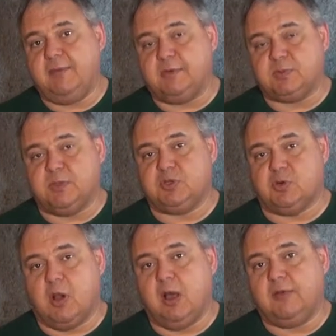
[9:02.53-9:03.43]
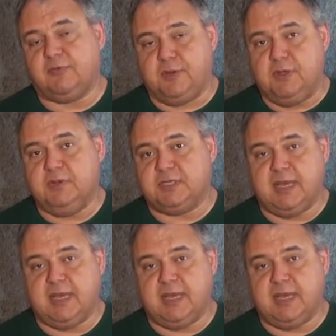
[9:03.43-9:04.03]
was withdrawn for use